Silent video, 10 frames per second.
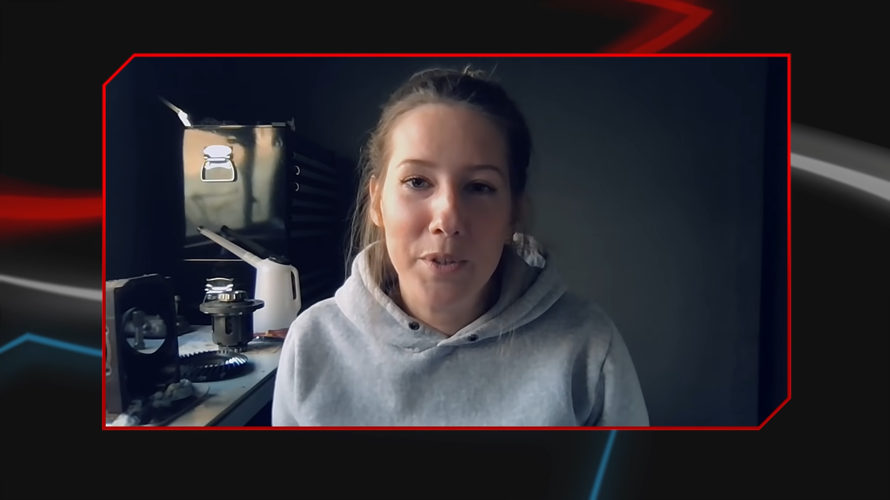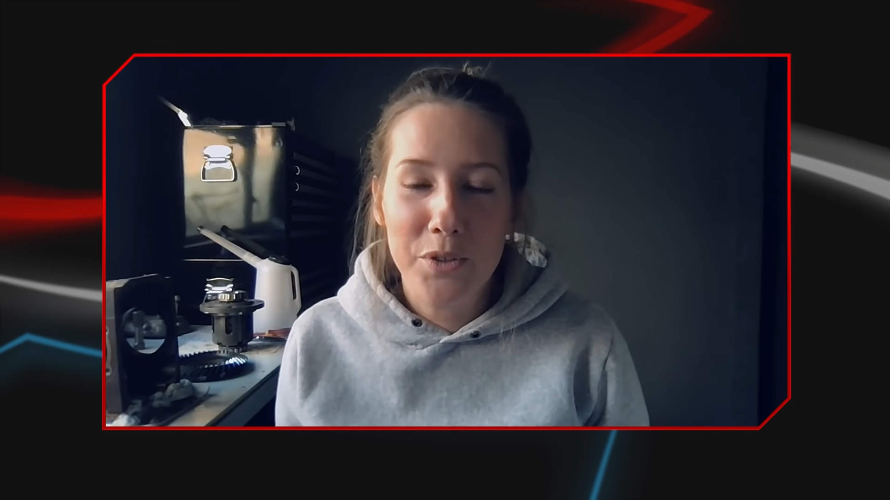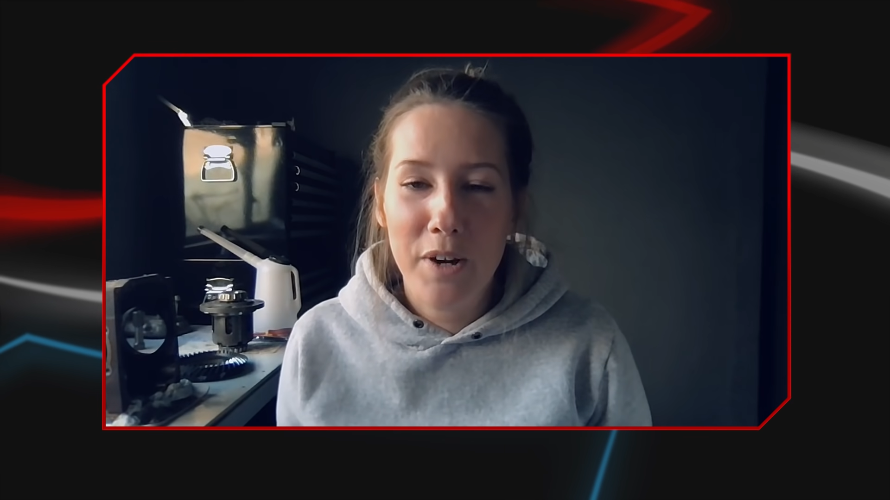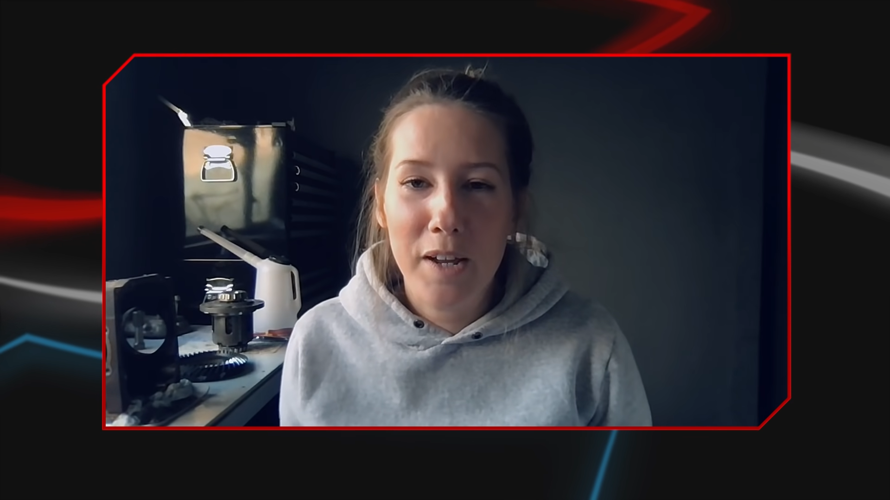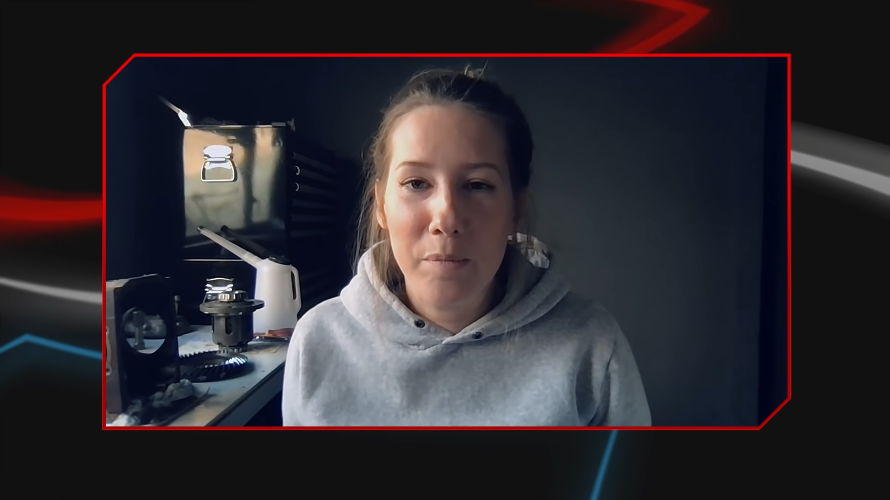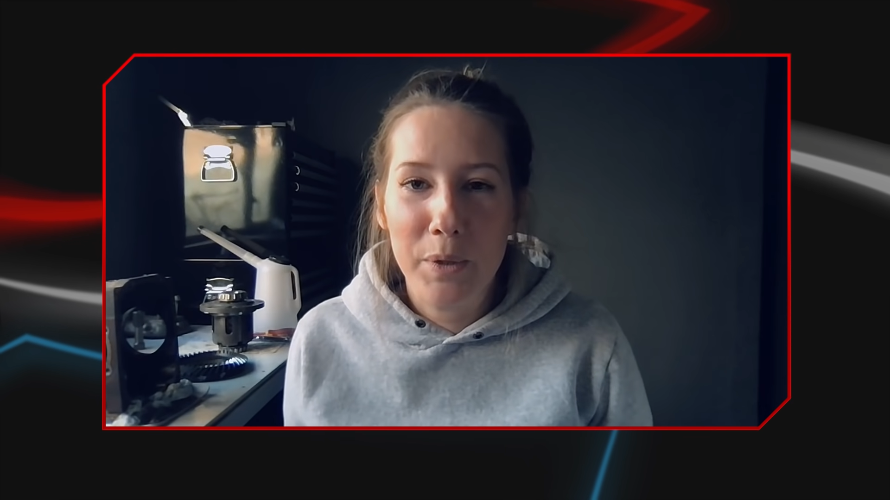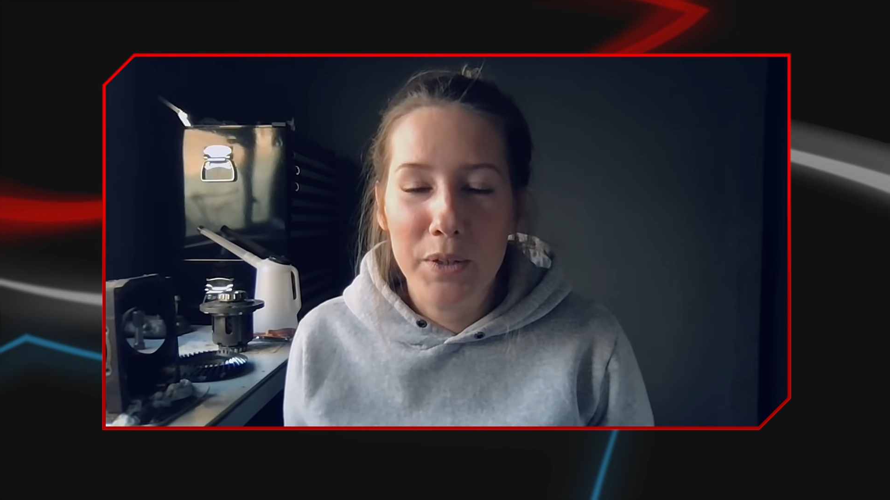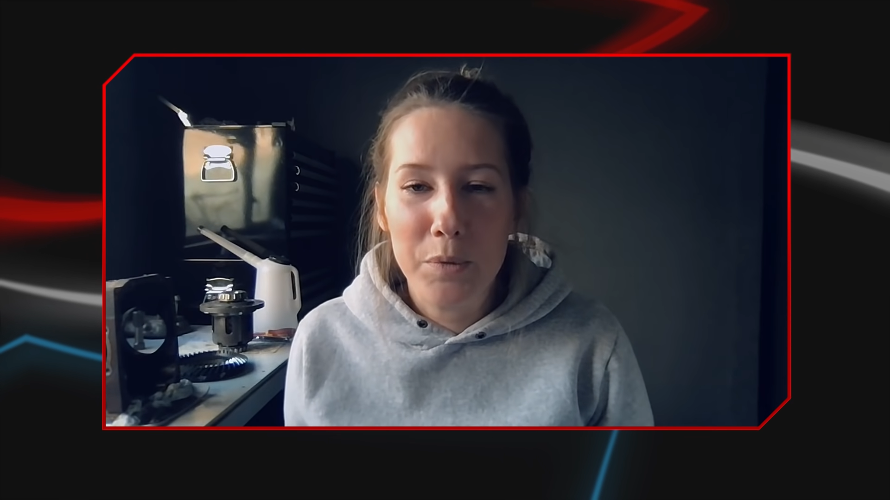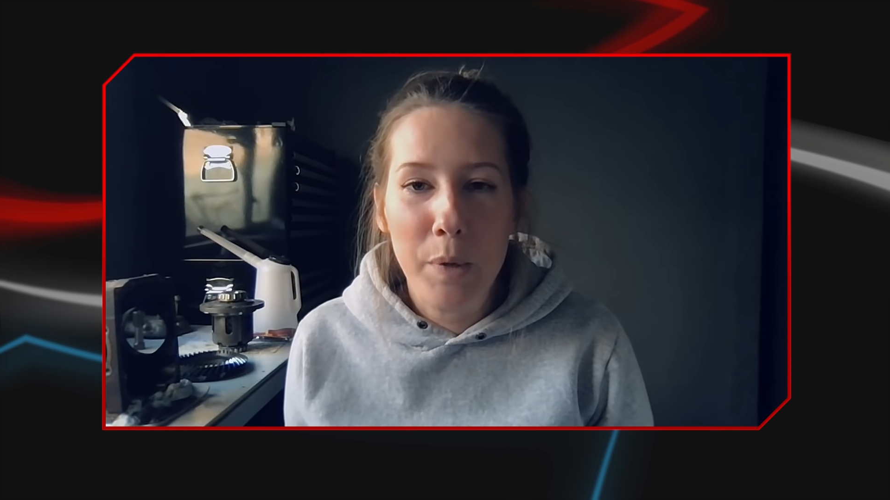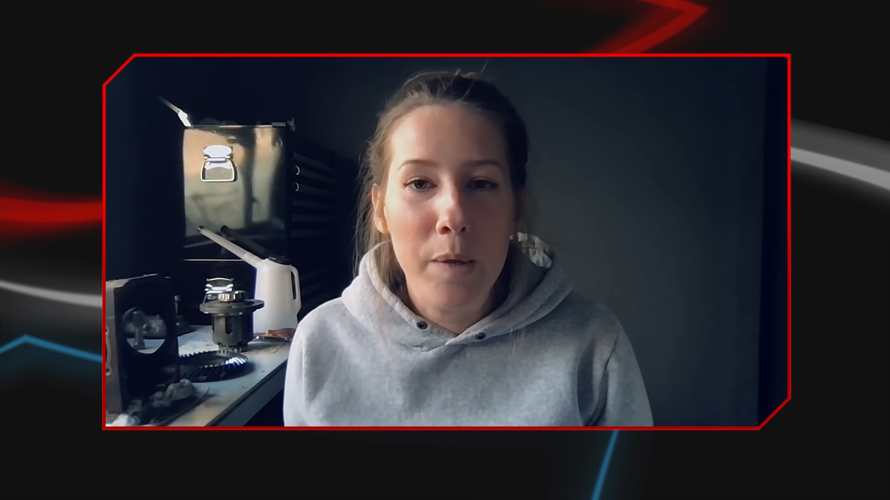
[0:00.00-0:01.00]
is great
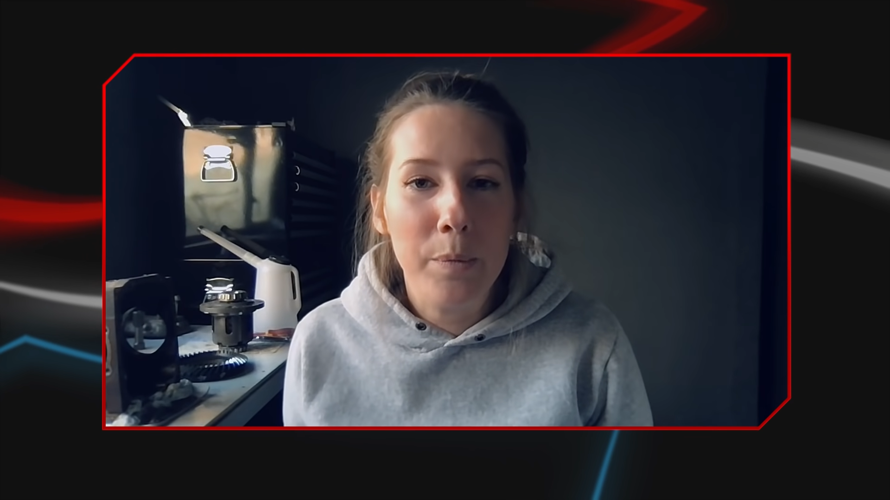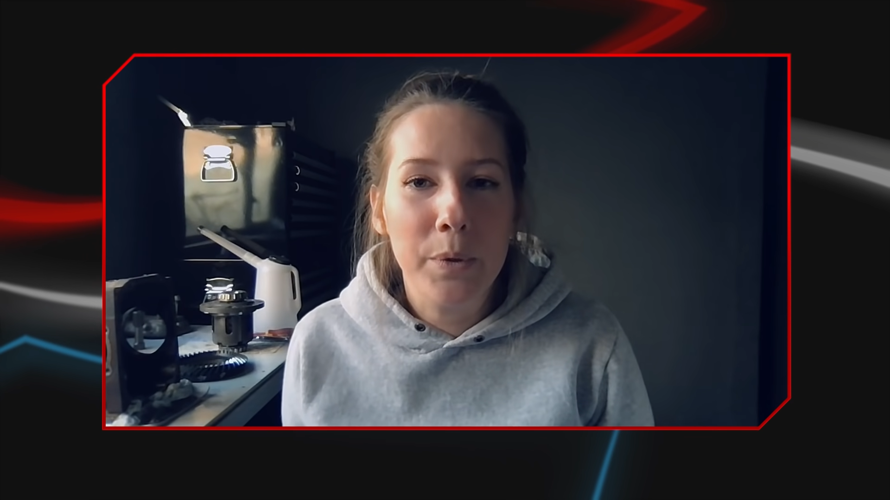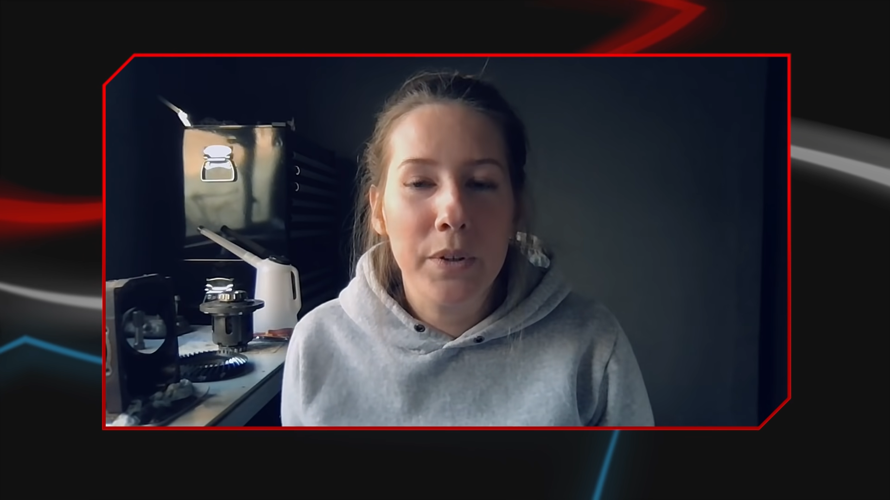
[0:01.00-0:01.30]
because people